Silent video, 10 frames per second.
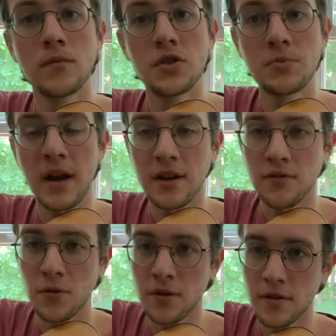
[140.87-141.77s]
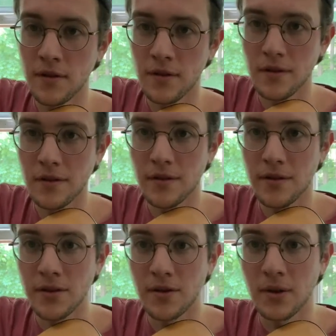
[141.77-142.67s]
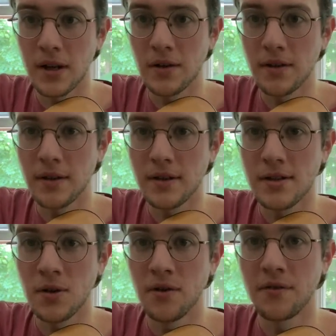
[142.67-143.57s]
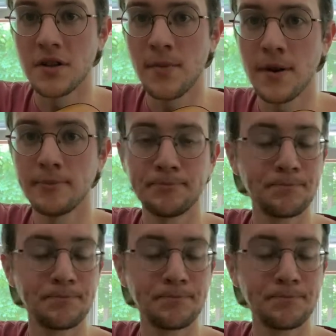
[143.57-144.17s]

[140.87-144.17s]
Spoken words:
Just back and forth throughout this whole first part.